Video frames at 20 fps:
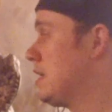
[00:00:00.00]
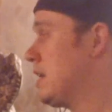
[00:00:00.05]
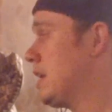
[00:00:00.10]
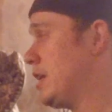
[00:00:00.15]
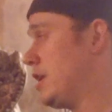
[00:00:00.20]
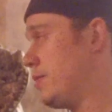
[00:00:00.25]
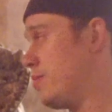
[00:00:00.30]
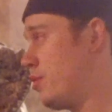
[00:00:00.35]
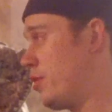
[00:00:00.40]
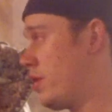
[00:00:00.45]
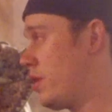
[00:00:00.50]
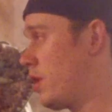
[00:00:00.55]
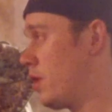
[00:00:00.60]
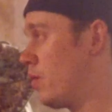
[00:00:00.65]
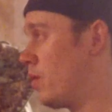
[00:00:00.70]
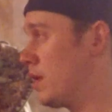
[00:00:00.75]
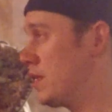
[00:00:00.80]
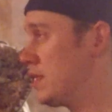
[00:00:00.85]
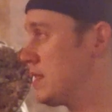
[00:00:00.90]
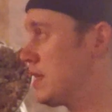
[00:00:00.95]
and you put it on
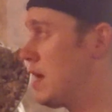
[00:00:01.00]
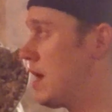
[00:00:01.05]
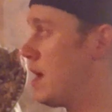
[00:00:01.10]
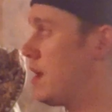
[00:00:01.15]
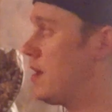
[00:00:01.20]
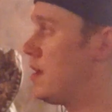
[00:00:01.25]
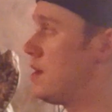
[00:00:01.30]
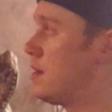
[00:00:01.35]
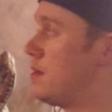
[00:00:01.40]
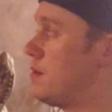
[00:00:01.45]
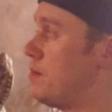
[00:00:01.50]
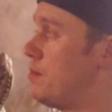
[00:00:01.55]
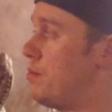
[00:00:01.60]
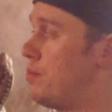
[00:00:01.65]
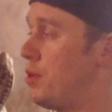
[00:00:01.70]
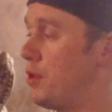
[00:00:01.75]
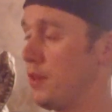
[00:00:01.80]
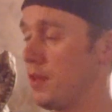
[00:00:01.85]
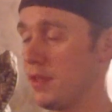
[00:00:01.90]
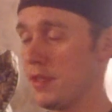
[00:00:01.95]
one side,
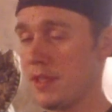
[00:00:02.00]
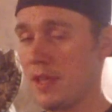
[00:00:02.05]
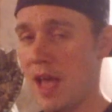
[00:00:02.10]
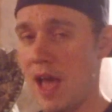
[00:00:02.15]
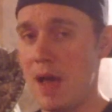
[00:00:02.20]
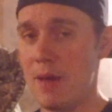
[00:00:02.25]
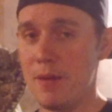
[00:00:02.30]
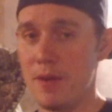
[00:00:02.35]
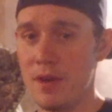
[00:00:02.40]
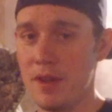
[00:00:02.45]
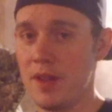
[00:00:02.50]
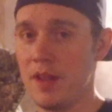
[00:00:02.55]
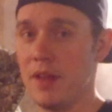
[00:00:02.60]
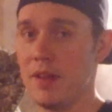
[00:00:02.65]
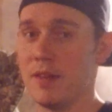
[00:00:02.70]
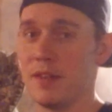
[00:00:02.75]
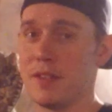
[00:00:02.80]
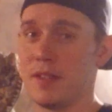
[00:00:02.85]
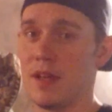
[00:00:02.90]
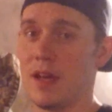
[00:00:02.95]
put the scabbard on the
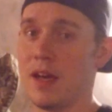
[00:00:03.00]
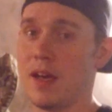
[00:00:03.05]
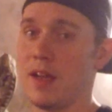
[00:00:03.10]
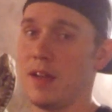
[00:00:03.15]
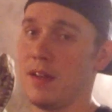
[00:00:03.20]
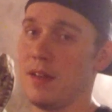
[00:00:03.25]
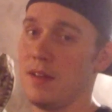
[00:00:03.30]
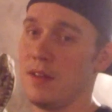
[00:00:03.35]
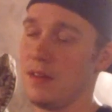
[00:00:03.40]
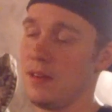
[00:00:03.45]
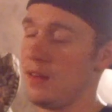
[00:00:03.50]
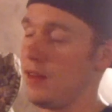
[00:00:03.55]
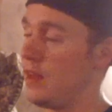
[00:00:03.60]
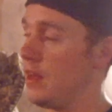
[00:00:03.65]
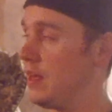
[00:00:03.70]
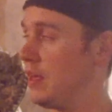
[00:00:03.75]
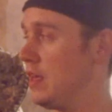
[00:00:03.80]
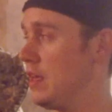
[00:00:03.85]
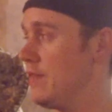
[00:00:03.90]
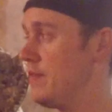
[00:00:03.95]
other side.
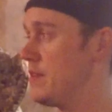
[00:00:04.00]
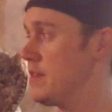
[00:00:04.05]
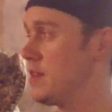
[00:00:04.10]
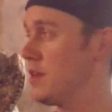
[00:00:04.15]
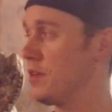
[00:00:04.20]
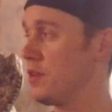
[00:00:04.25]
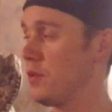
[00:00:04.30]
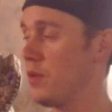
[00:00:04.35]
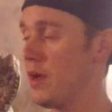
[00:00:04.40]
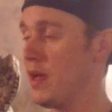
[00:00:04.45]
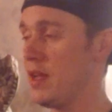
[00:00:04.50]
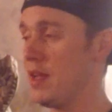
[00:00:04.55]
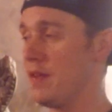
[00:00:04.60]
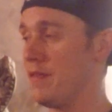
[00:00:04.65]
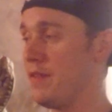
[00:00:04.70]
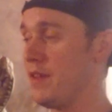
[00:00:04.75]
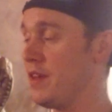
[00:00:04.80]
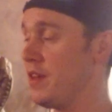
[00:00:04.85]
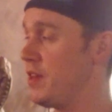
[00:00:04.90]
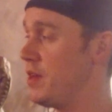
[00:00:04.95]
It evens out the weight.
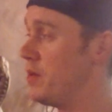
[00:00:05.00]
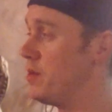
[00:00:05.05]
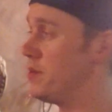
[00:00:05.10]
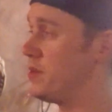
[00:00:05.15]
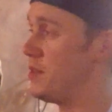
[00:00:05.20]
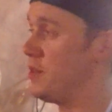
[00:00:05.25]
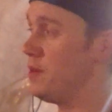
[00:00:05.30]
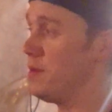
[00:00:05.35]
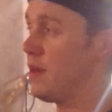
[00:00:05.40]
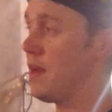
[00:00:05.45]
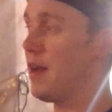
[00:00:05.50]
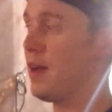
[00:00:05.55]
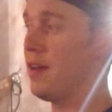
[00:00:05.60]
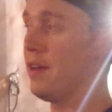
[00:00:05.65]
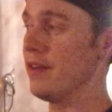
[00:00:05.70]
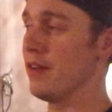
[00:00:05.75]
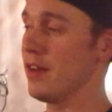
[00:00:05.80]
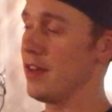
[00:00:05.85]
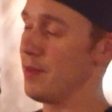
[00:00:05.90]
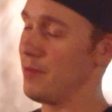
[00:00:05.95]
If you don't do that,
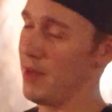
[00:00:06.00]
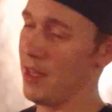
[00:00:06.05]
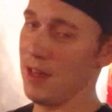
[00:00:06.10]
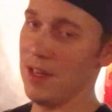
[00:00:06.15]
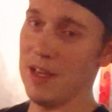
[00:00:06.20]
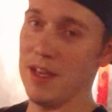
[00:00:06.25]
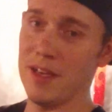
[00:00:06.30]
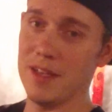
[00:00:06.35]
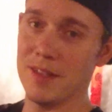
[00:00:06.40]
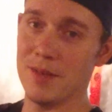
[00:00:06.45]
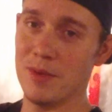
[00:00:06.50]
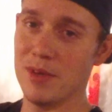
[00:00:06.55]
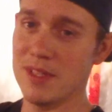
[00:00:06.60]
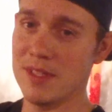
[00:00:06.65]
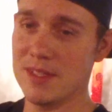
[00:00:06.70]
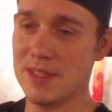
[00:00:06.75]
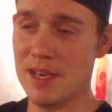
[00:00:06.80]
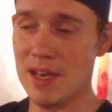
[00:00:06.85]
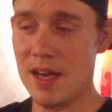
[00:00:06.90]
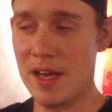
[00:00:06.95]
you're going to be leaning to
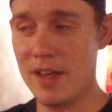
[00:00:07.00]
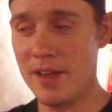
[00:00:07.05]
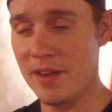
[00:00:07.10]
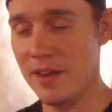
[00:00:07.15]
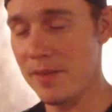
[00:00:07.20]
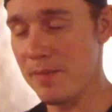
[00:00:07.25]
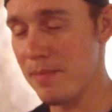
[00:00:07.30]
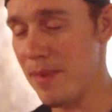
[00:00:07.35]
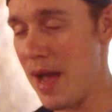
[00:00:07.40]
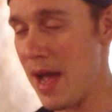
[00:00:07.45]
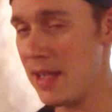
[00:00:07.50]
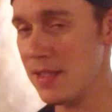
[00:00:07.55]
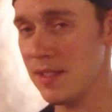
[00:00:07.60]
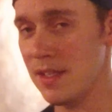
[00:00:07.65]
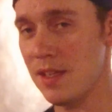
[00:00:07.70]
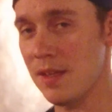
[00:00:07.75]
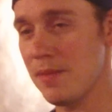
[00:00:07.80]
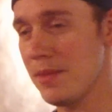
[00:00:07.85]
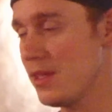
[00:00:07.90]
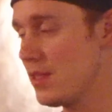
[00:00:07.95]
one side, your back's
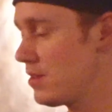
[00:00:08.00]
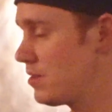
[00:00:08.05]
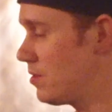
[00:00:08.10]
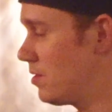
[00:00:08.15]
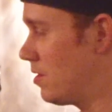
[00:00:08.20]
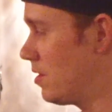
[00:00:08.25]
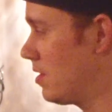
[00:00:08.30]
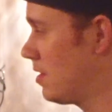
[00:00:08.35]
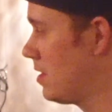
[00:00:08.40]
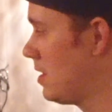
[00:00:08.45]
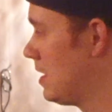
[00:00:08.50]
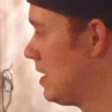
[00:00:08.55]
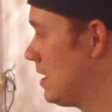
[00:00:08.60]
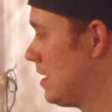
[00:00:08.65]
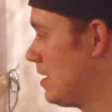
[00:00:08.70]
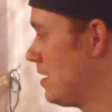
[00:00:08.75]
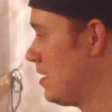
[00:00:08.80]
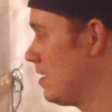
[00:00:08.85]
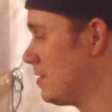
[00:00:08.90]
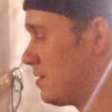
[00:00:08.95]
going to be sore,
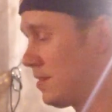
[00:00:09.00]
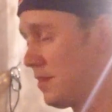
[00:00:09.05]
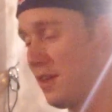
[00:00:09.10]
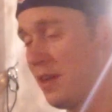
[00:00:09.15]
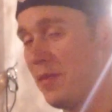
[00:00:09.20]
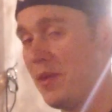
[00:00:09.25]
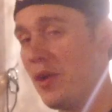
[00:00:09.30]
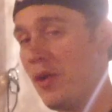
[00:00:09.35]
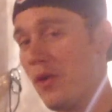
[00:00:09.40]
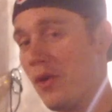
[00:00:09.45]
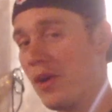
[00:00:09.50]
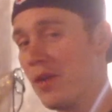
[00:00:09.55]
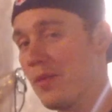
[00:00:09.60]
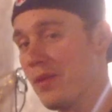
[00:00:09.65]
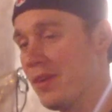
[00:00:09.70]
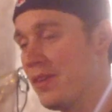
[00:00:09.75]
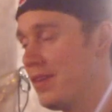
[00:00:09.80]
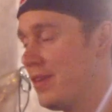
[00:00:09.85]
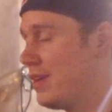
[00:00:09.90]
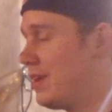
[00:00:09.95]
it's going to be
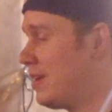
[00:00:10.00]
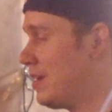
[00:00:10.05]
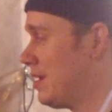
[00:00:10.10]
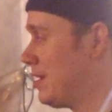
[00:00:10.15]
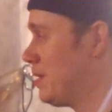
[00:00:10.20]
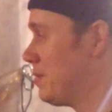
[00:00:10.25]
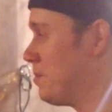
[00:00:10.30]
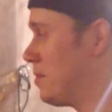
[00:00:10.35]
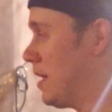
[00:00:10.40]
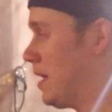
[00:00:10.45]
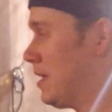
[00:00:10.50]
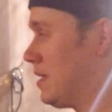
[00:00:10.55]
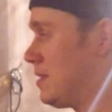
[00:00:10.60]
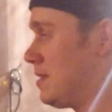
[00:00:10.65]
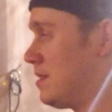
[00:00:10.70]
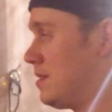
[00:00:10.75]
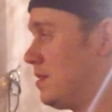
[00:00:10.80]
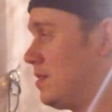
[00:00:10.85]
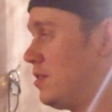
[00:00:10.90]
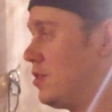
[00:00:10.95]
horrible. But
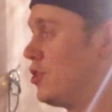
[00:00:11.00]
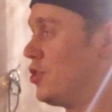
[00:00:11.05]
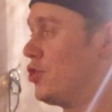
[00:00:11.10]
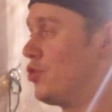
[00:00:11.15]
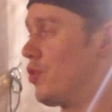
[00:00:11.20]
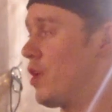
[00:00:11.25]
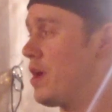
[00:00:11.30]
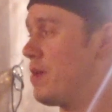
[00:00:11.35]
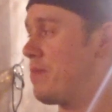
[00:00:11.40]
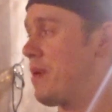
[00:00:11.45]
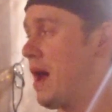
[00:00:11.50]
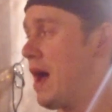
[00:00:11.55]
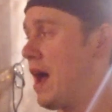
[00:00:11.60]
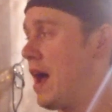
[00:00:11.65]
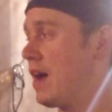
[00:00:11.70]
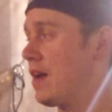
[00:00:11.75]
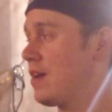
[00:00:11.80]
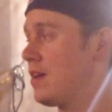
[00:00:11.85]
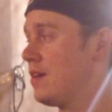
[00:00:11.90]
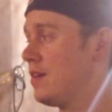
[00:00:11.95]
great
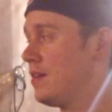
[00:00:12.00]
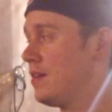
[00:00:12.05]
pack.